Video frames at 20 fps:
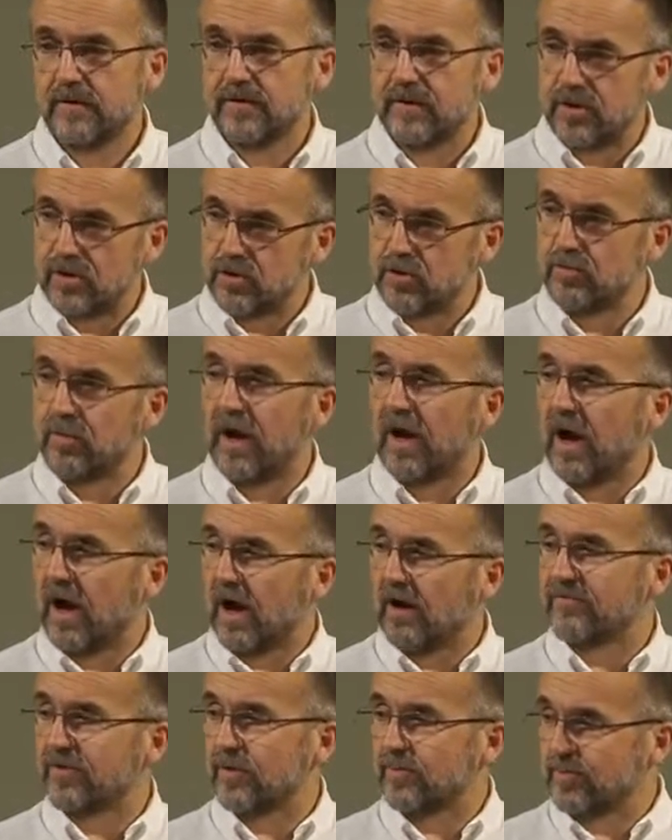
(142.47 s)
that you might
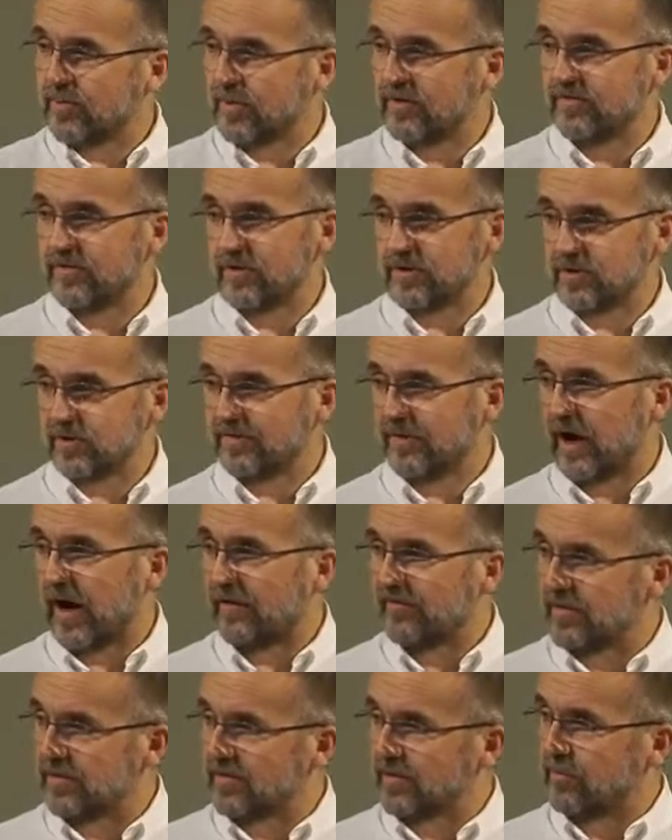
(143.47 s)
have the privilege of
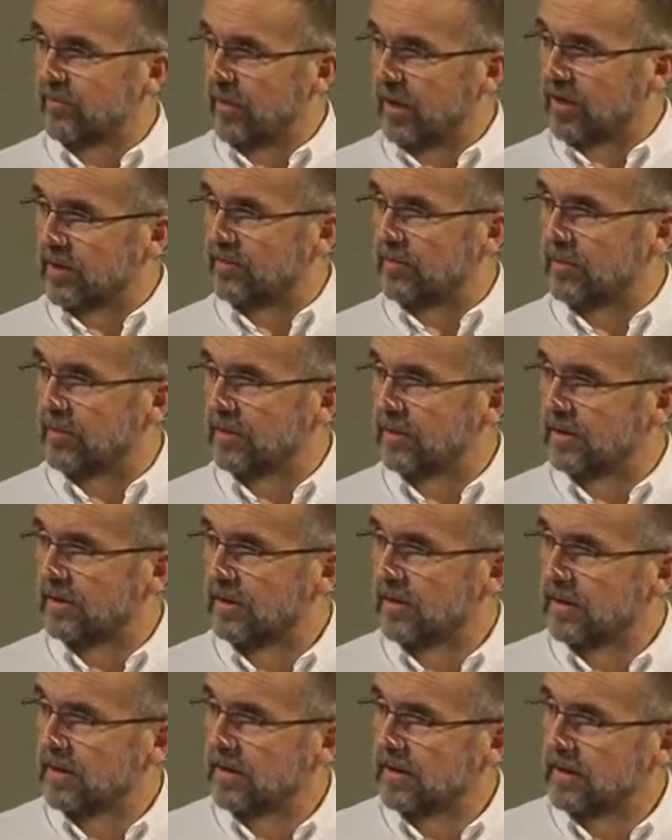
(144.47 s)
having the Bible
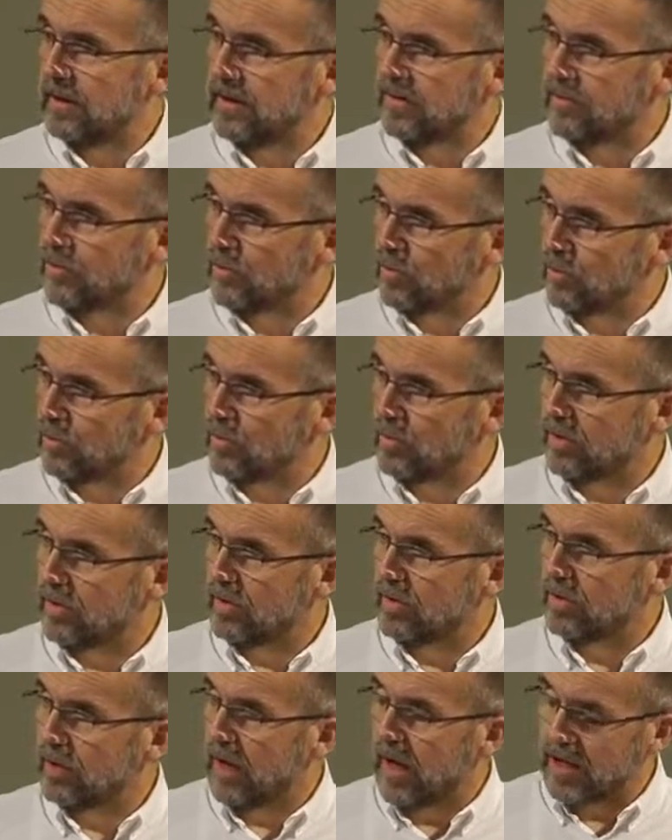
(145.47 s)
in your
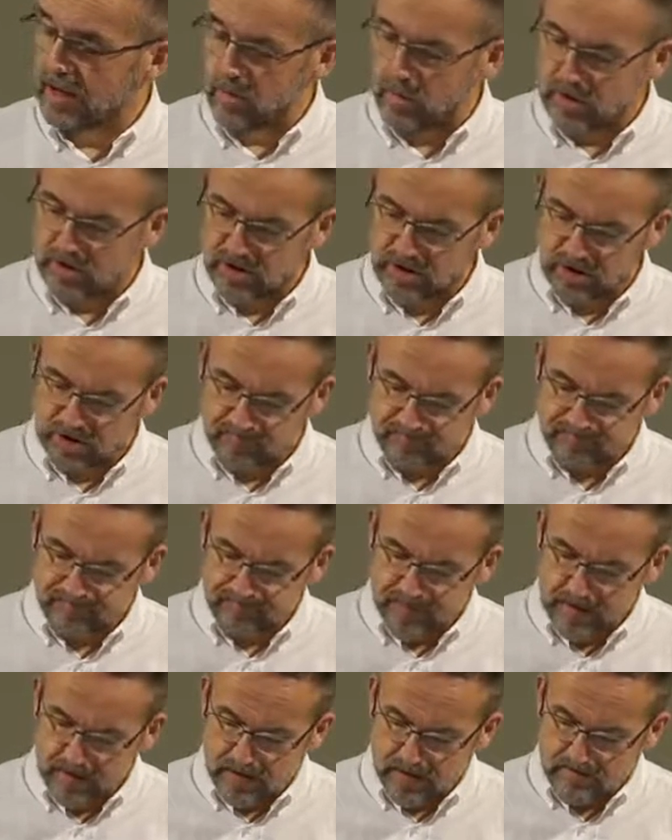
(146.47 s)
own language.
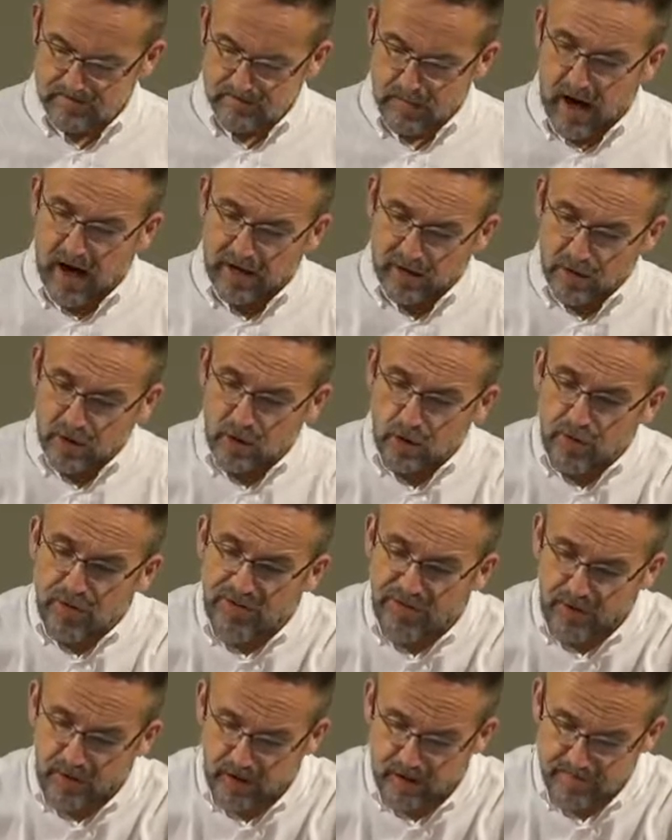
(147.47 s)
Martin
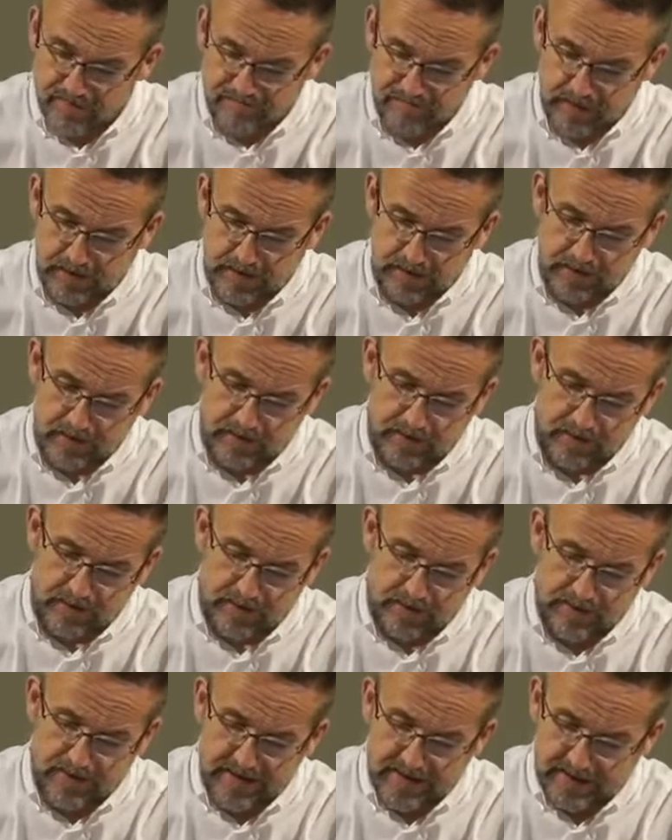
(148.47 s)
Luther,
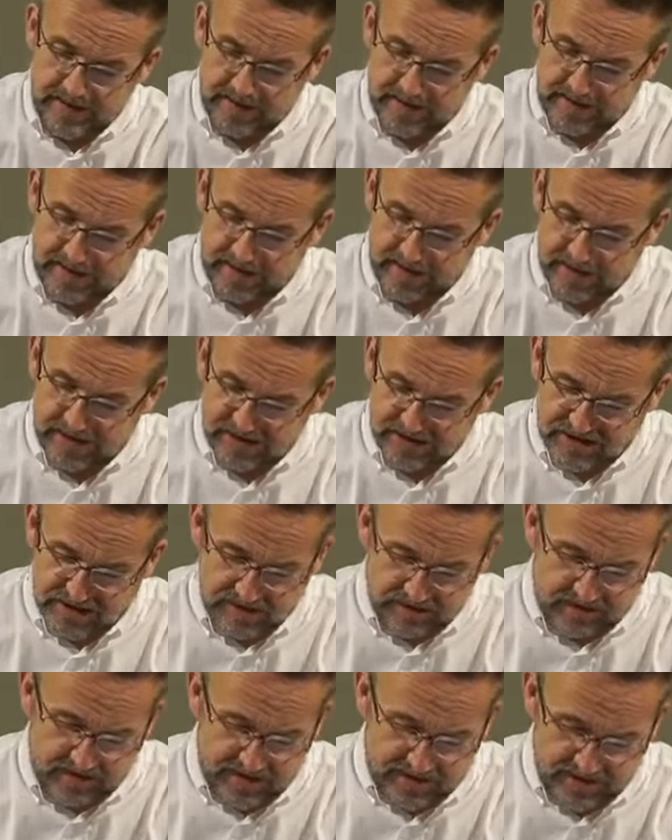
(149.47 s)
in nailing
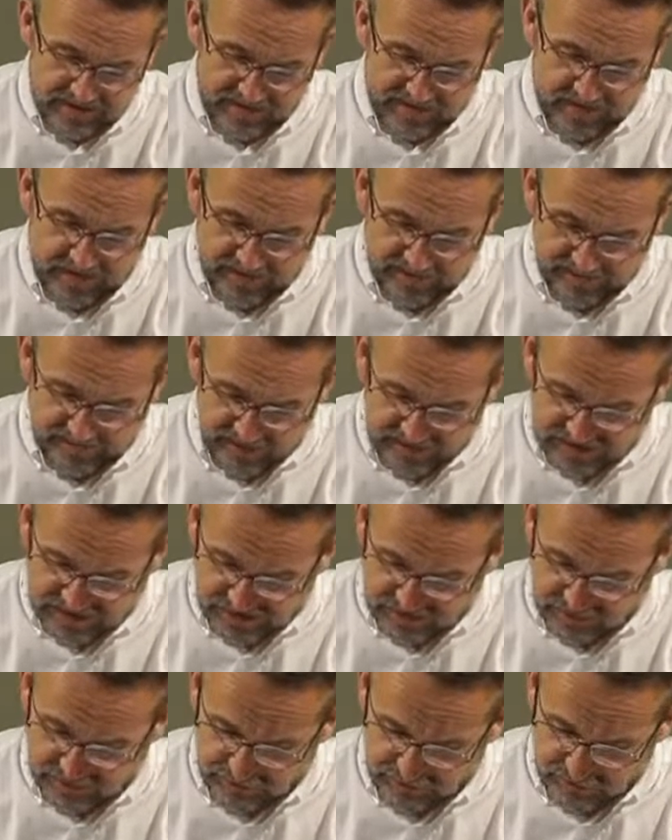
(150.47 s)
his 95
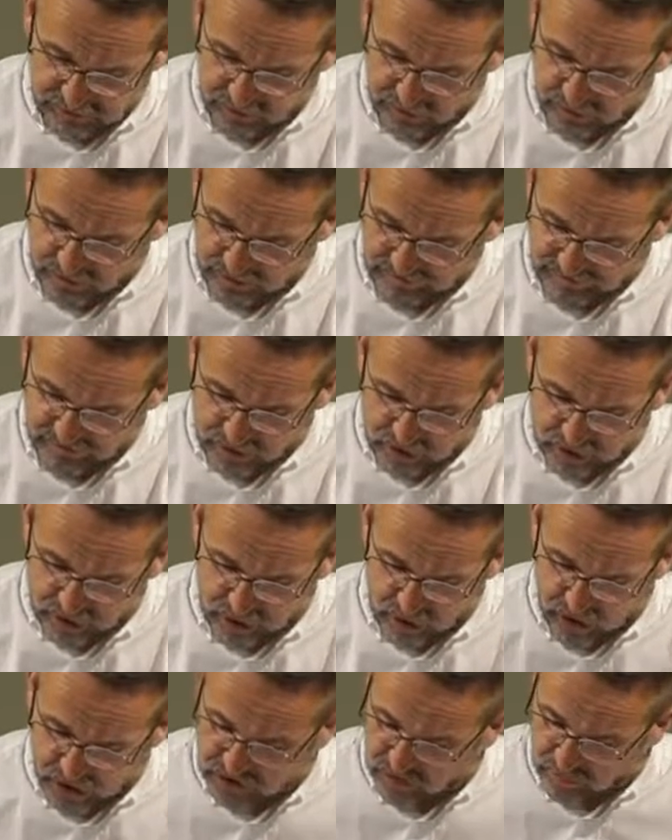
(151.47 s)
theses to the door of the
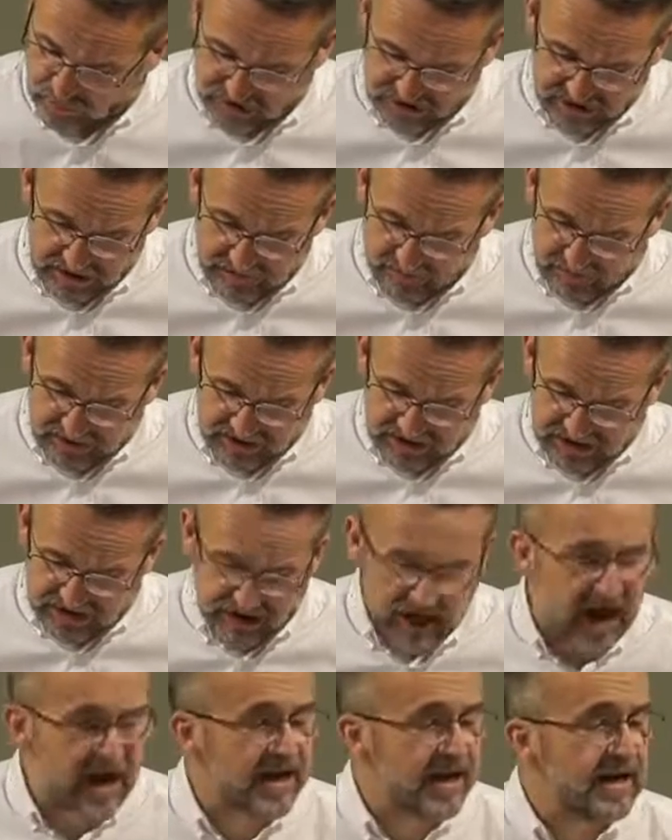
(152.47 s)
church, was simply
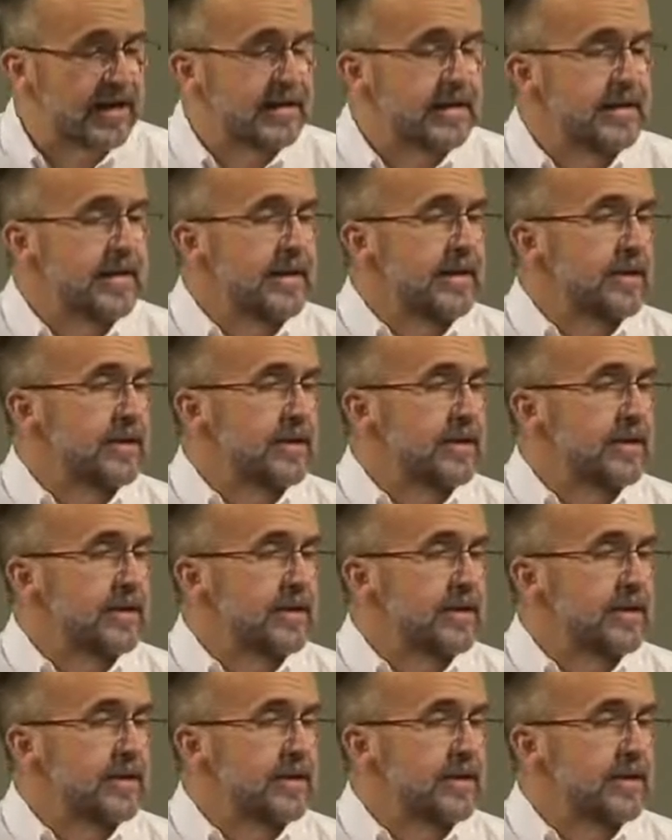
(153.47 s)
desiring